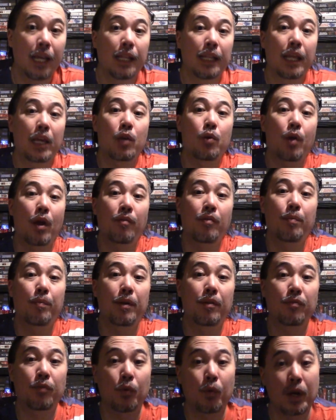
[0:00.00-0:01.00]
Thank you
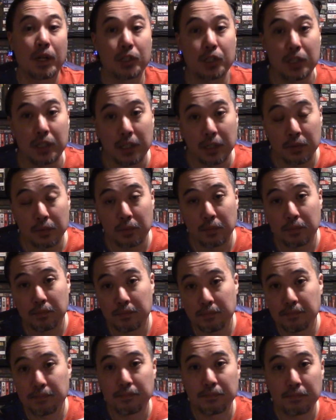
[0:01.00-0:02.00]
everybody for watching, and
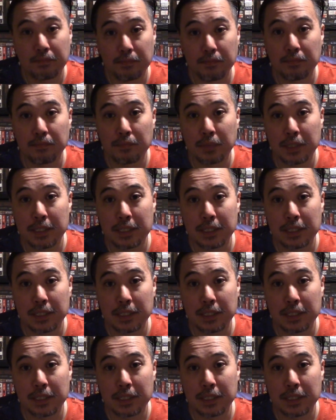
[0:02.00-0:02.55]
please